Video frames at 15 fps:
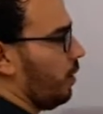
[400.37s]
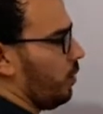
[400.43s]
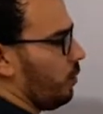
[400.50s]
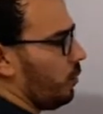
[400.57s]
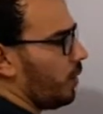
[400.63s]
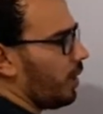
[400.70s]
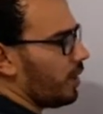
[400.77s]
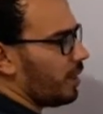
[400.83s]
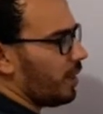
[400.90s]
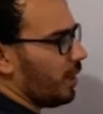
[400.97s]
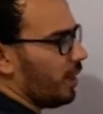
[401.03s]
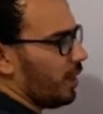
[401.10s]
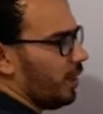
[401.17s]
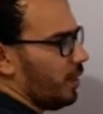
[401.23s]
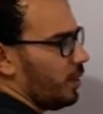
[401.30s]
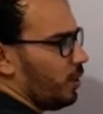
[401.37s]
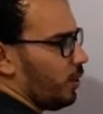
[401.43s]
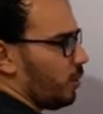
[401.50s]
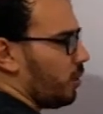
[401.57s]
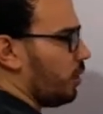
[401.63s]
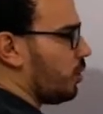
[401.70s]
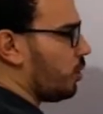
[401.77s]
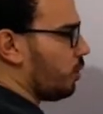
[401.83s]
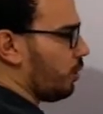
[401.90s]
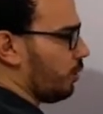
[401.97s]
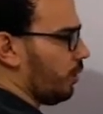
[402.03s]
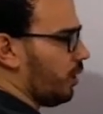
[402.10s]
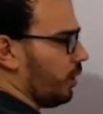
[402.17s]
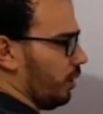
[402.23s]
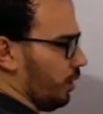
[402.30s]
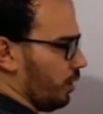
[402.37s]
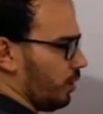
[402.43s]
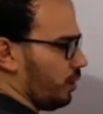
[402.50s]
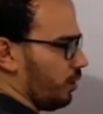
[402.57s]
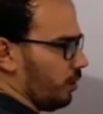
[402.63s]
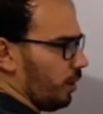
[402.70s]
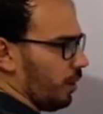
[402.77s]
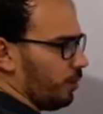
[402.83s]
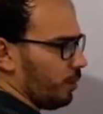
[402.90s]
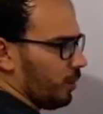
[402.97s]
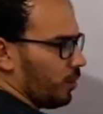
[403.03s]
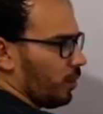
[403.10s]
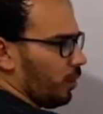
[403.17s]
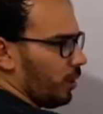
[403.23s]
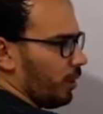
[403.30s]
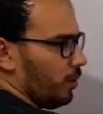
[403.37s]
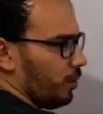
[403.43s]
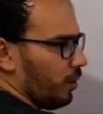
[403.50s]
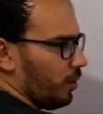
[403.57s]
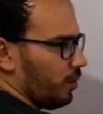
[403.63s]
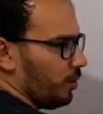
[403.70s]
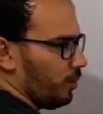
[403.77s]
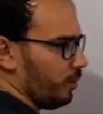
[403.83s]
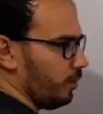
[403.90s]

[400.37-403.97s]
When I say is your teacher of English, so I'm talking about